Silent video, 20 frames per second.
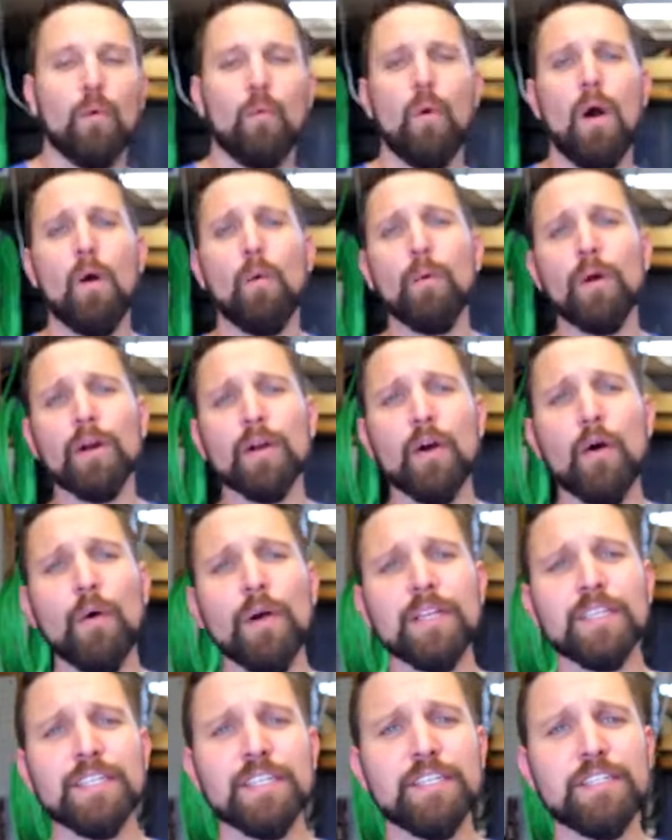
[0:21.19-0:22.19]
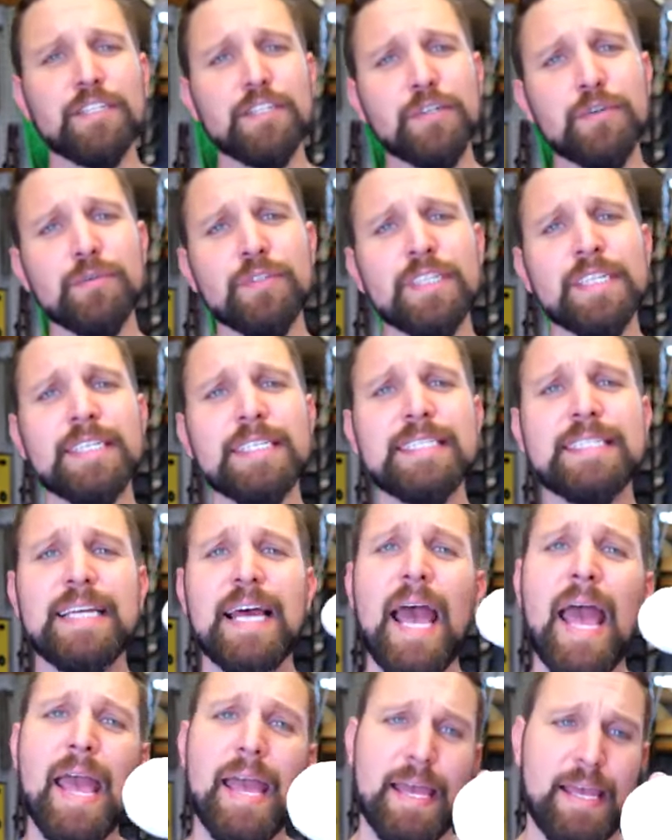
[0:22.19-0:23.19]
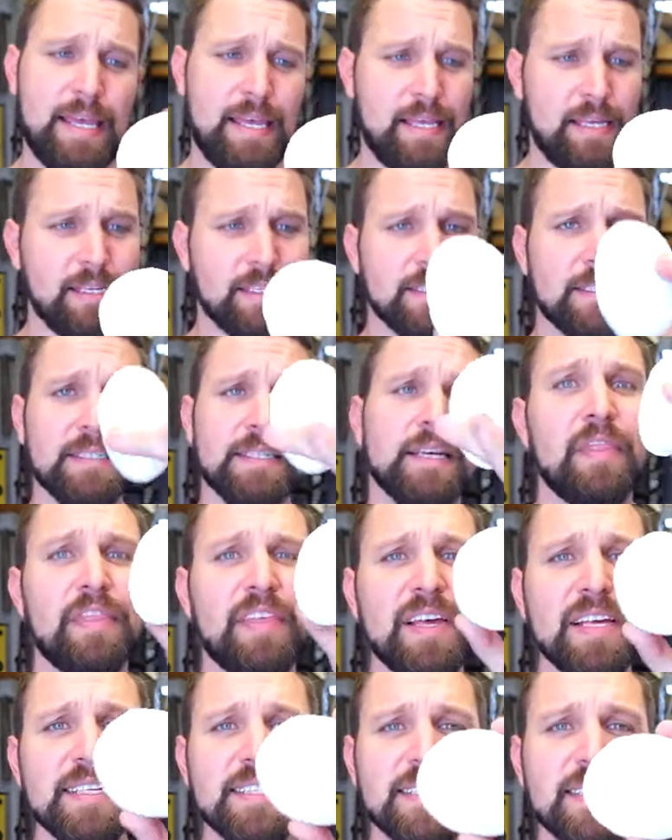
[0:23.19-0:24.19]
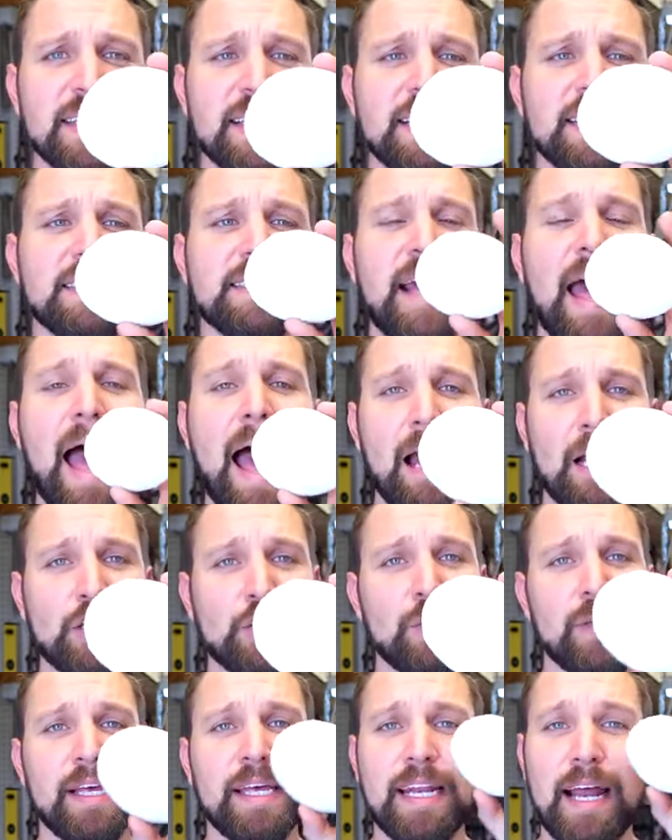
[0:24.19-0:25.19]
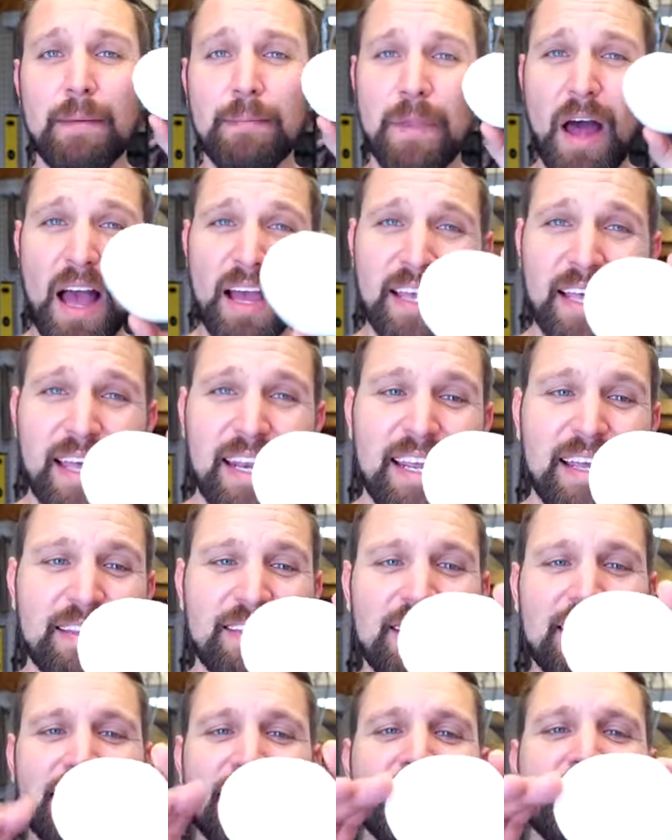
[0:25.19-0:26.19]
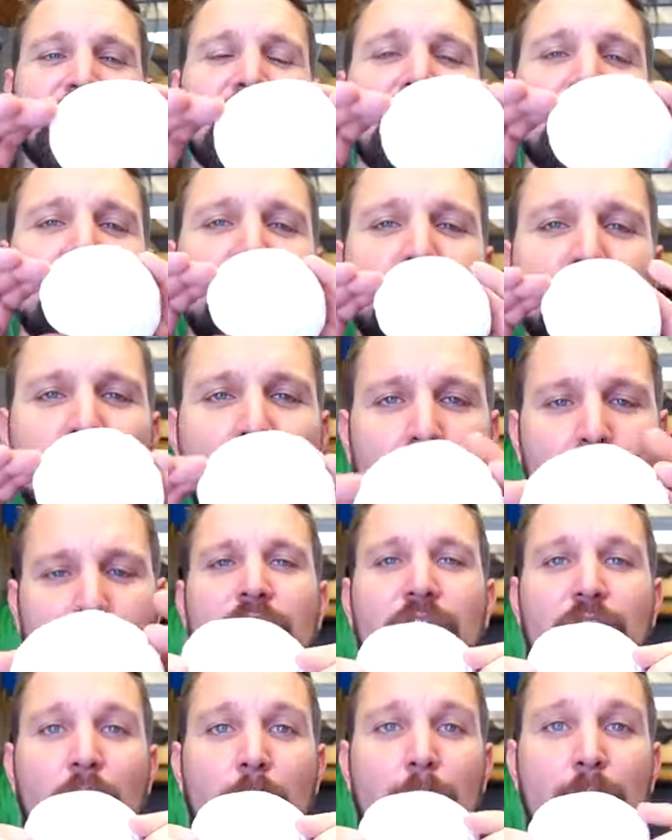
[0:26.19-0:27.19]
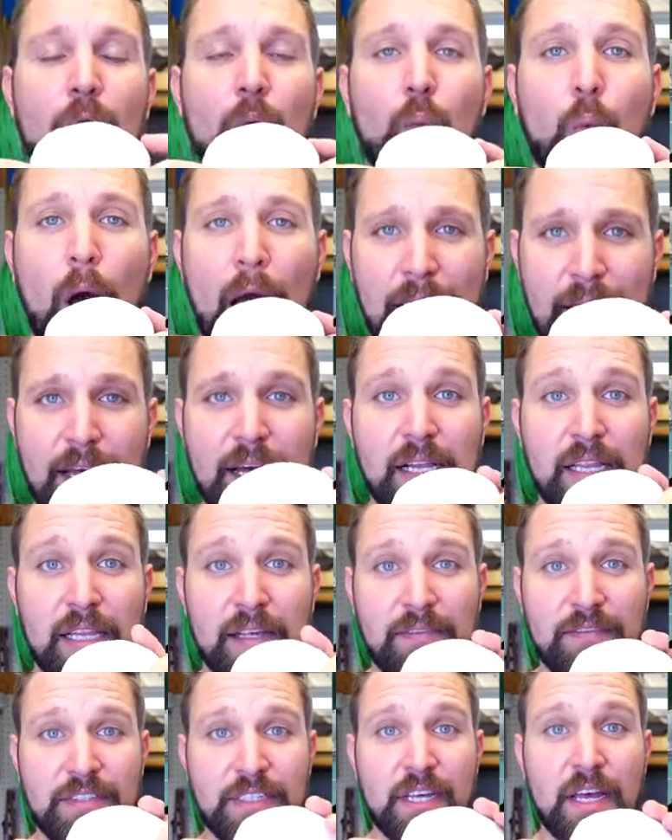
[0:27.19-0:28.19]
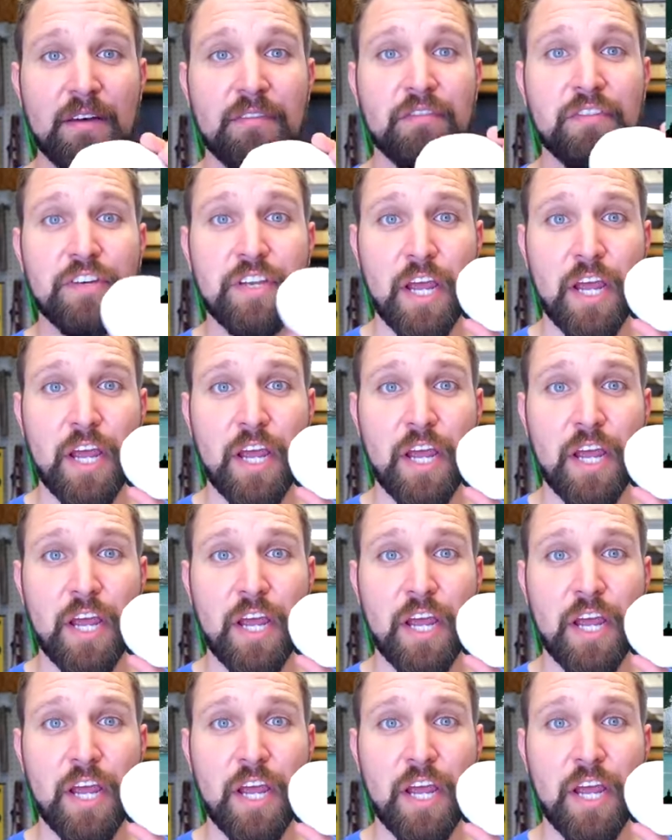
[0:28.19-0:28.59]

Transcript: What we're going to do today is, this is actually, and I'm not kidding, this is a chunk from the White Cliffs of